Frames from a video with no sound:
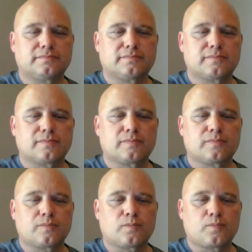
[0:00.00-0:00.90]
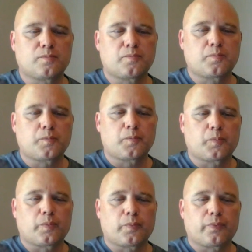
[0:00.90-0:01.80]

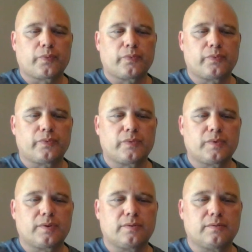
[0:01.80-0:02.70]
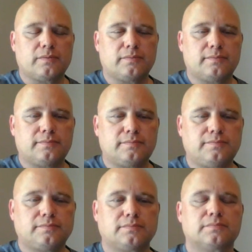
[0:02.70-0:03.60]

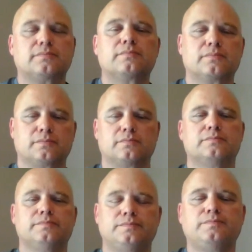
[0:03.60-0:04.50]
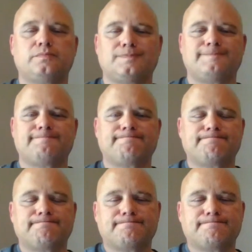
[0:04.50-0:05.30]
No words are spoken by the person on screen.